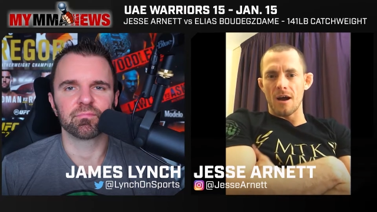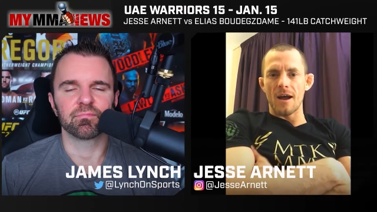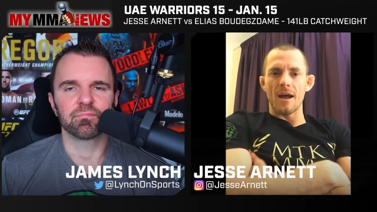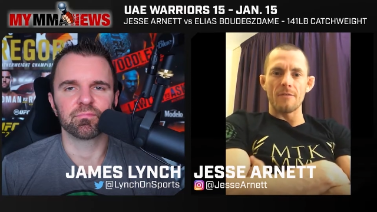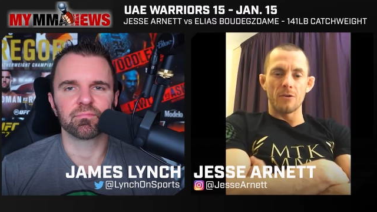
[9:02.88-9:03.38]

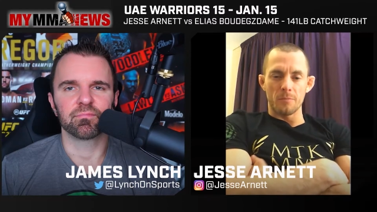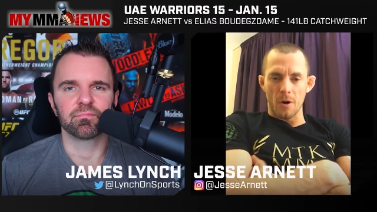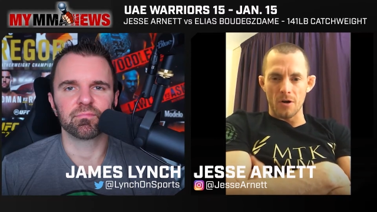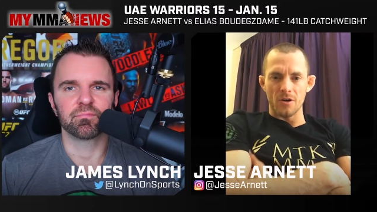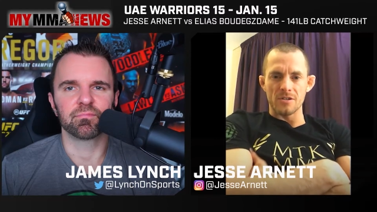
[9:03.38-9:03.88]
Speaker 1: I have
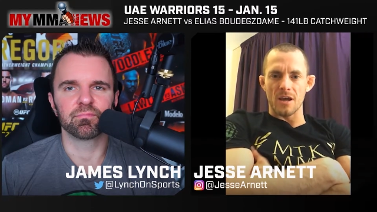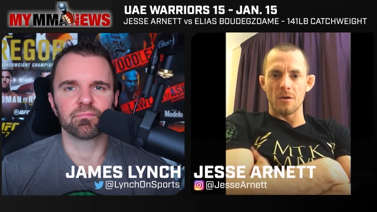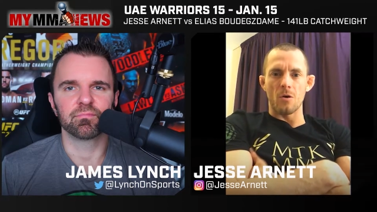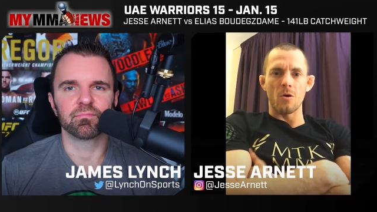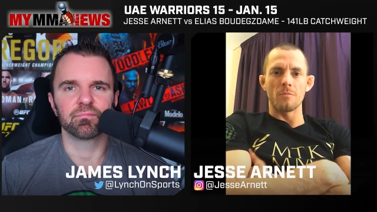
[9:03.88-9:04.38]
good partners
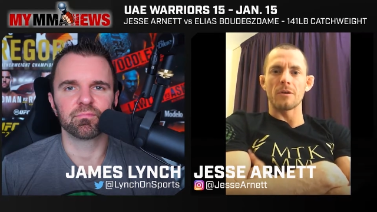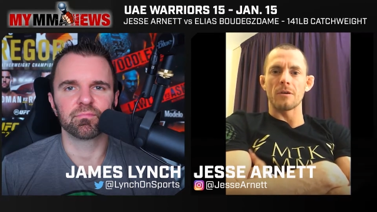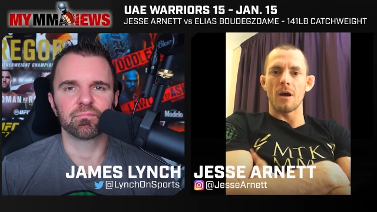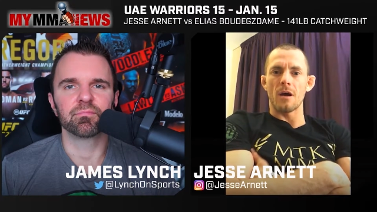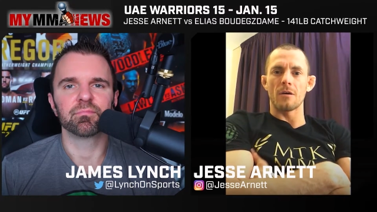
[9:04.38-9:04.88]
at home,
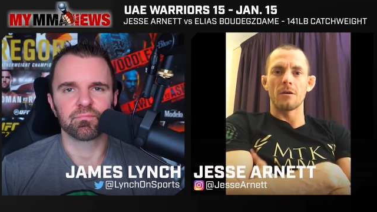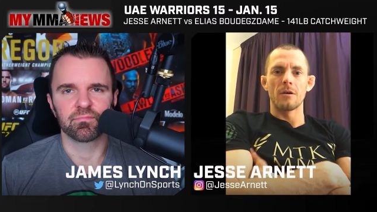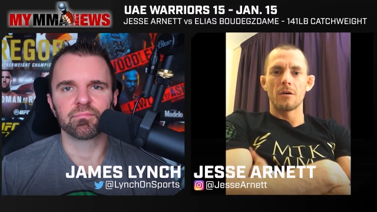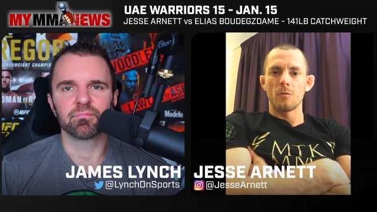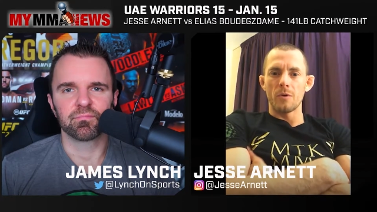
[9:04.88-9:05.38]
and uh,
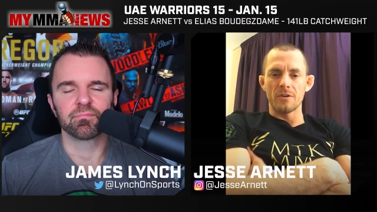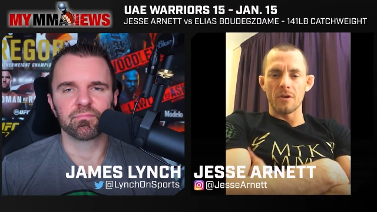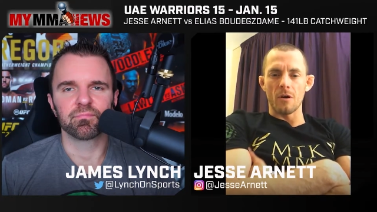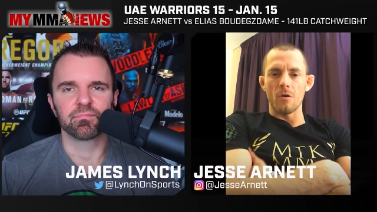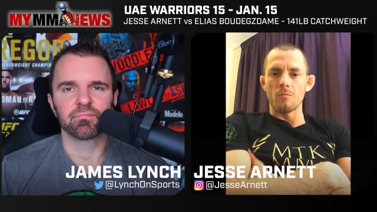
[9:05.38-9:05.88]
we
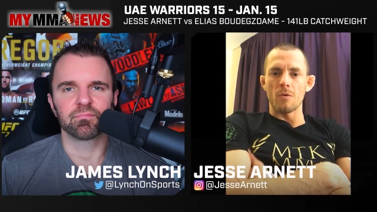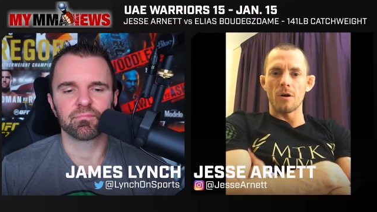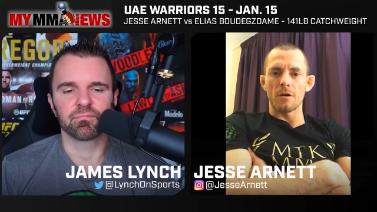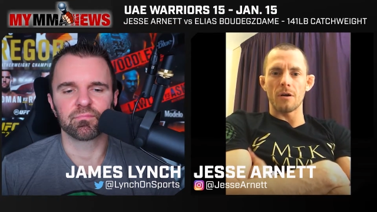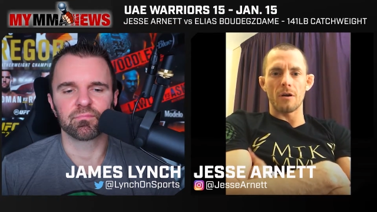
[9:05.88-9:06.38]
did our
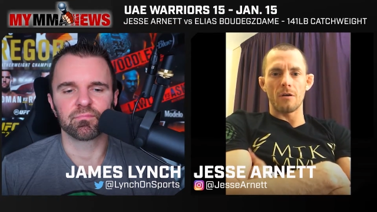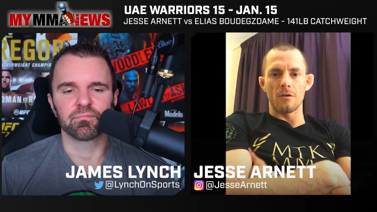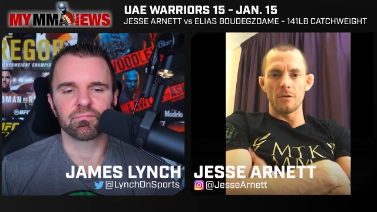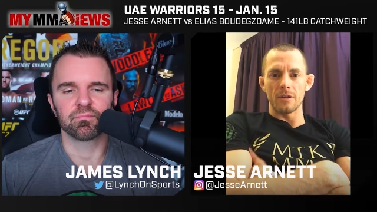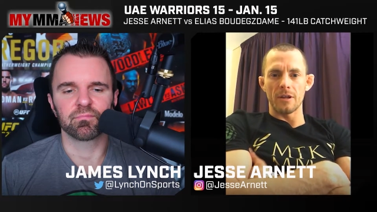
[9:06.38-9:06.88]
homework
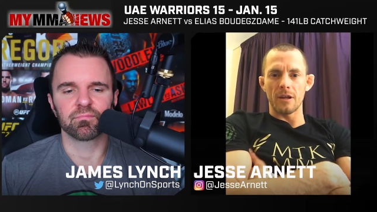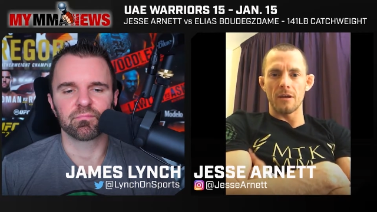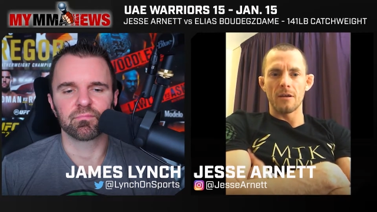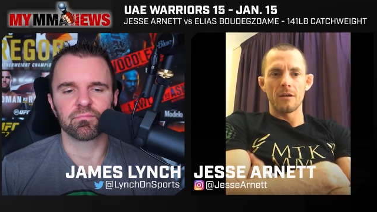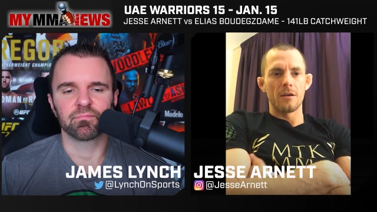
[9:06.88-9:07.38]

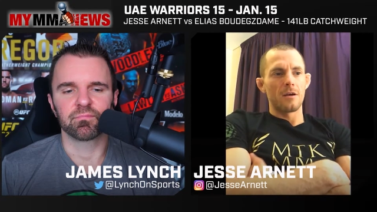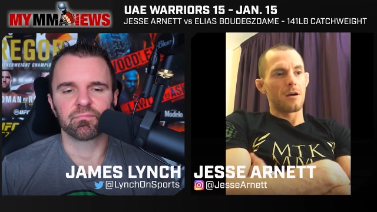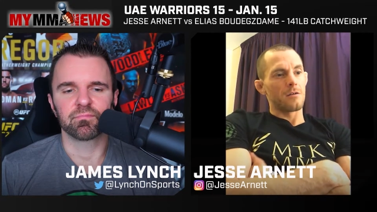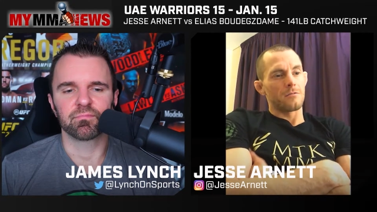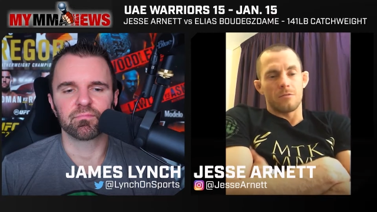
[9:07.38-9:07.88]
early
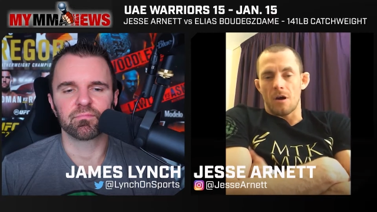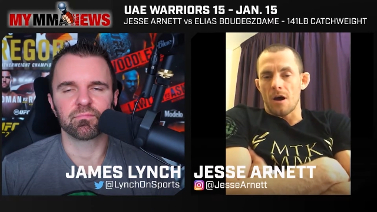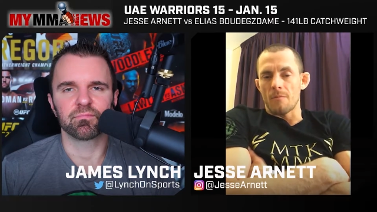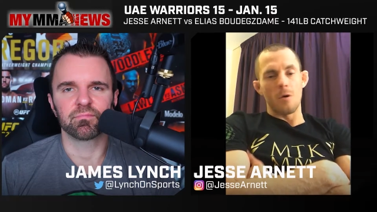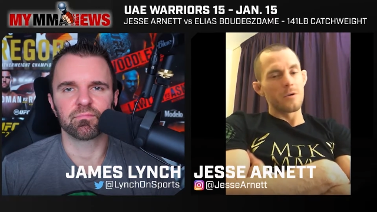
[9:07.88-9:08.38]

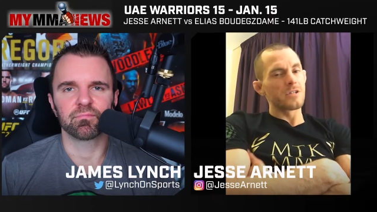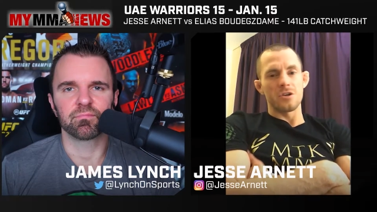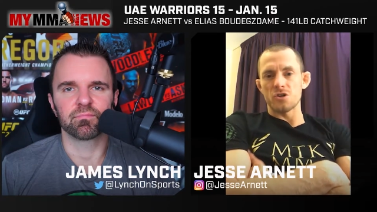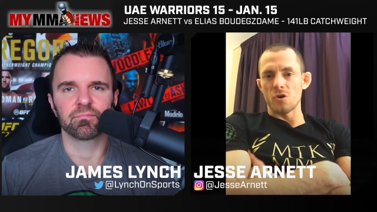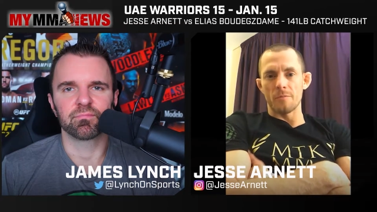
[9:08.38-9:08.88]
I'm always
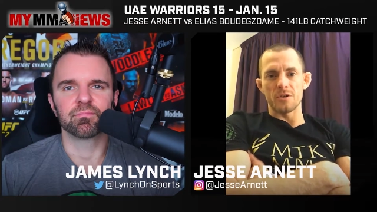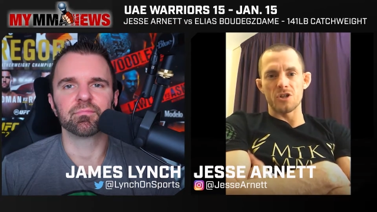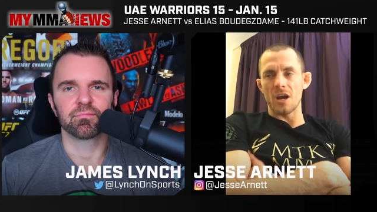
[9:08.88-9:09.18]
going to show up in